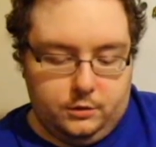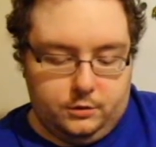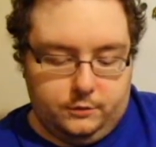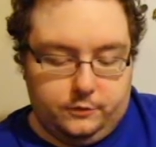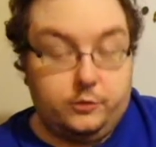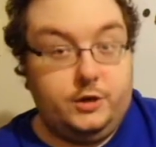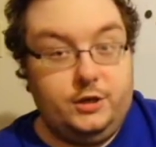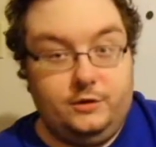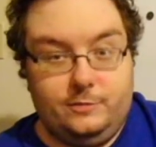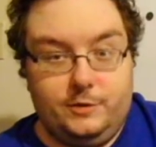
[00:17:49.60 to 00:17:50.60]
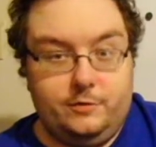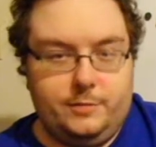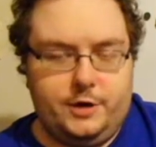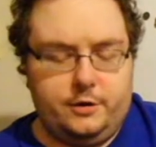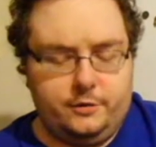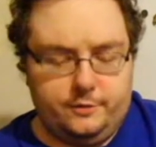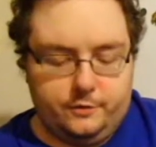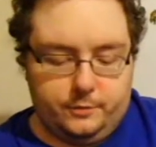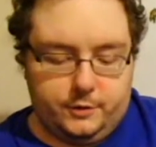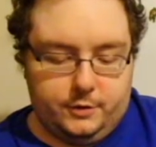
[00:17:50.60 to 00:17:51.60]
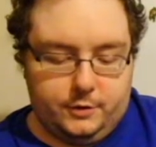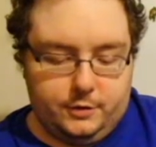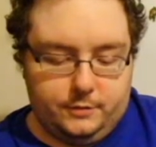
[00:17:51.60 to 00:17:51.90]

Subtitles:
screen needs to be repaired or something like that.